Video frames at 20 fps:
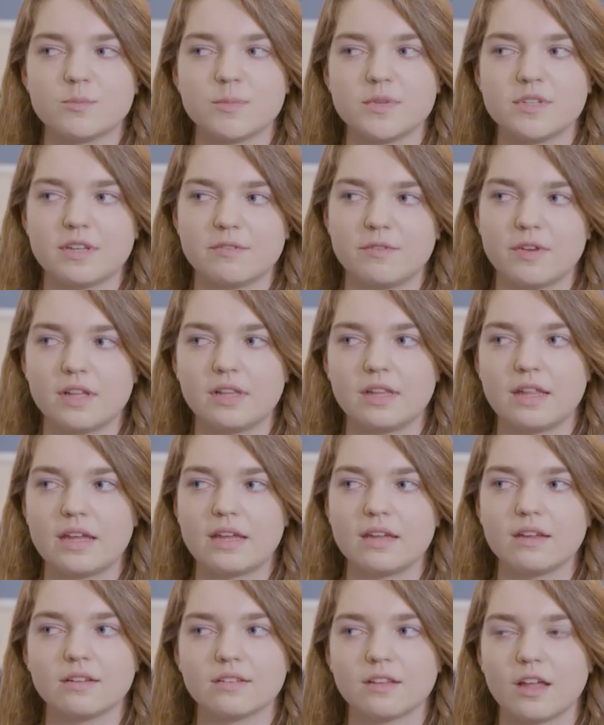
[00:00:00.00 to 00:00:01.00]

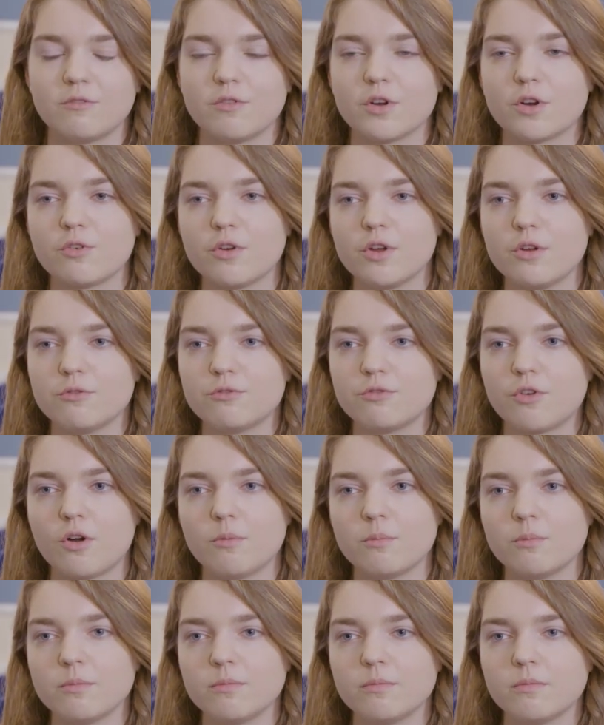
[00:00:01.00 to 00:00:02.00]
specifically like recruit
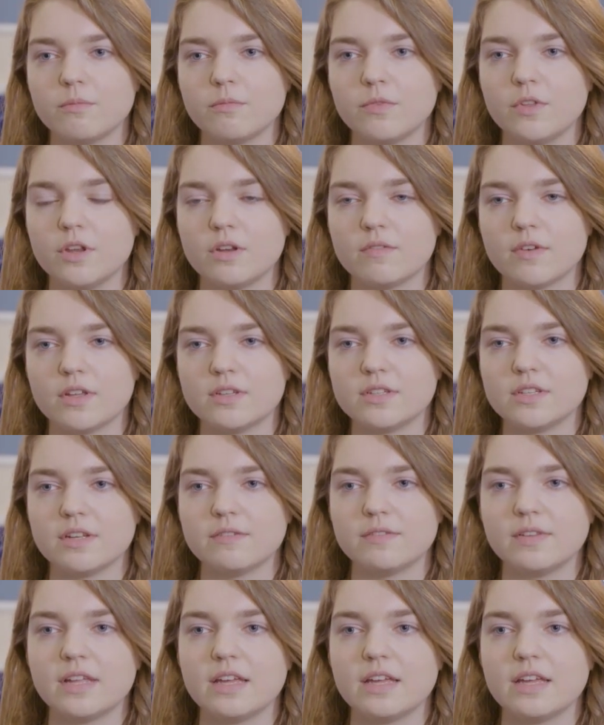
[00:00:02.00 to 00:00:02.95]
from the University of